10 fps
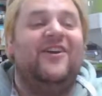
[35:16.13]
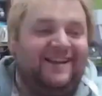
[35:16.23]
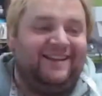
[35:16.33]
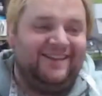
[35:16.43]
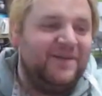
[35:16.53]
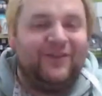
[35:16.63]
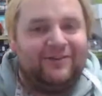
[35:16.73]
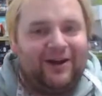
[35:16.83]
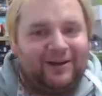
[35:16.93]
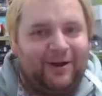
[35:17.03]
loving the
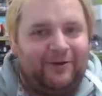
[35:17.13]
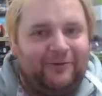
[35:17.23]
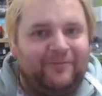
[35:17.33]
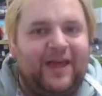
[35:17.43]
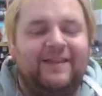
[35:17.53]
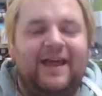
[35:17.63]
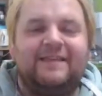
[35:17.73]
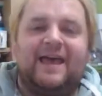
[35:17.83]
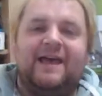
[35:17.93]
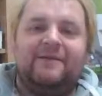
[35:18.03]
Cracker Barrel, and like
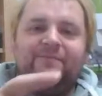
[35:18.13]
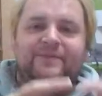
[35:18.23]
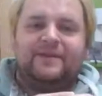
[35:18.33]
their